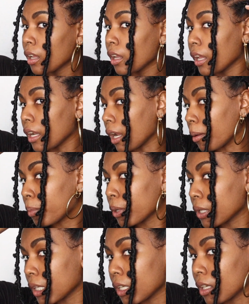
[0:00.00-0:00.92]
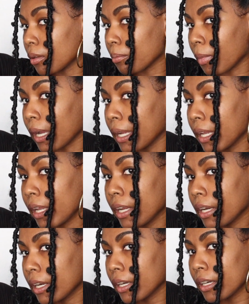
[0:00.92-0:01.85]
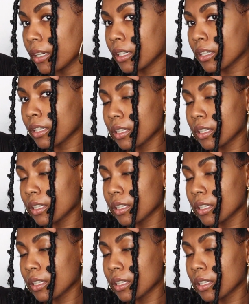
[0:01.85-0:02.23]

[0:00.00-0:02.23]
and I put it in my hair.